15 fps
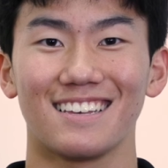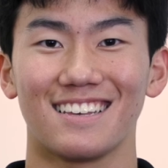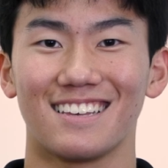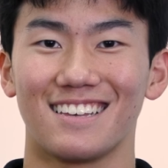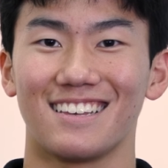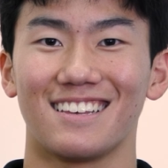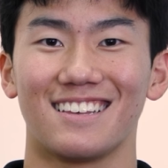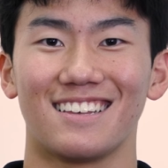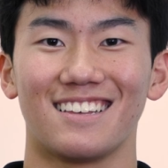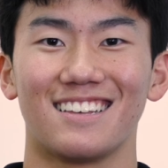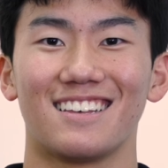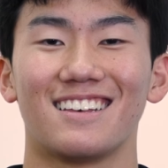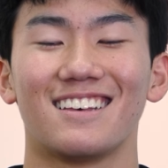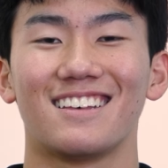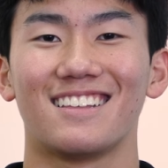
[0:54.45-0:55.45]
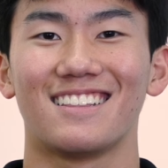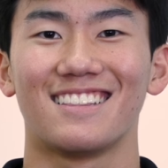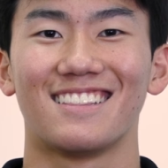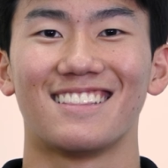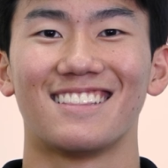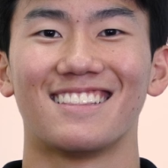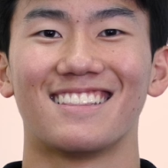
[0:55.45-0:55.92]

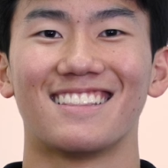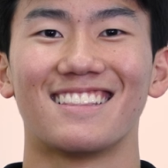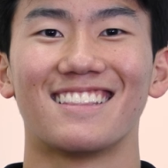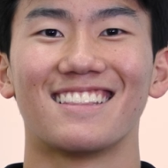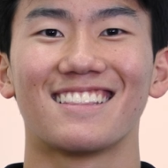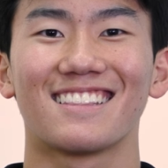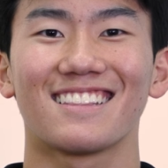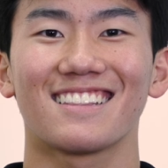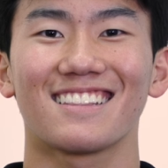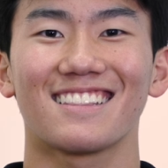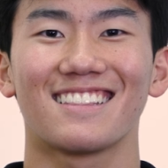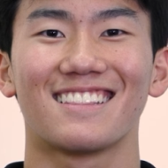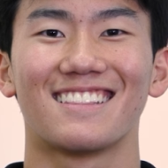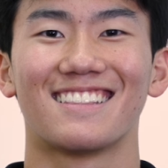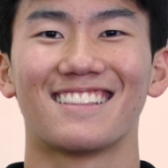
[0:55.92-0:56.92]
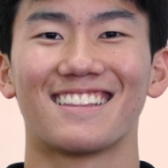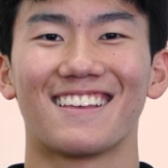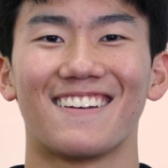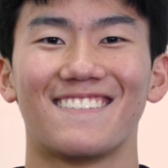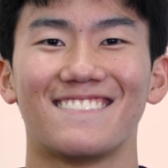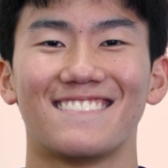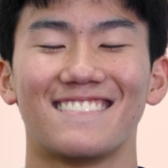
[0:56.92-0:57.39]

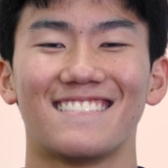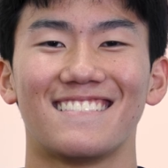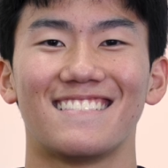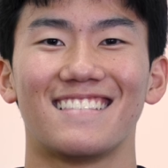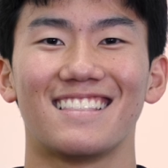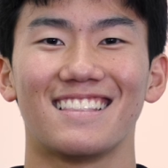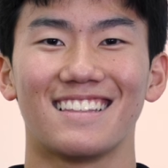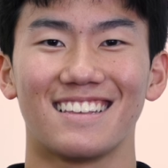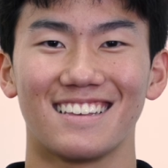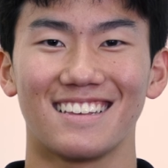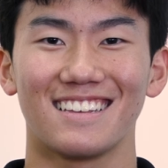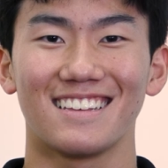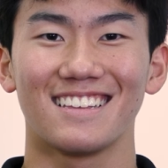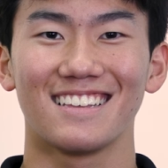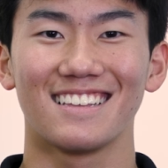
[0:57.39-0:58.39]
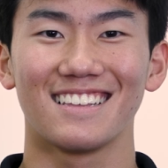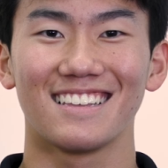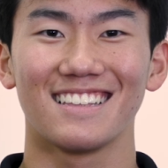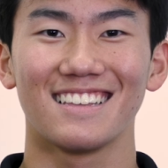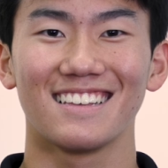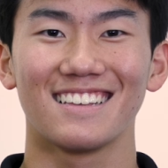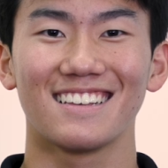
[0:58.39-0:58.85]

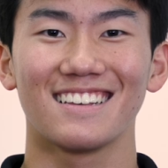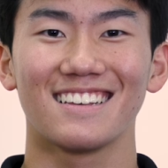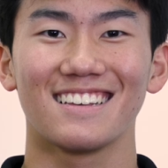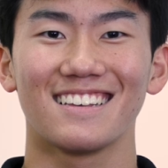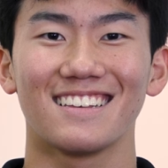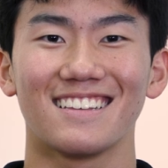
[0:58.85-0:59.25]
No words are spoken by the person on screen.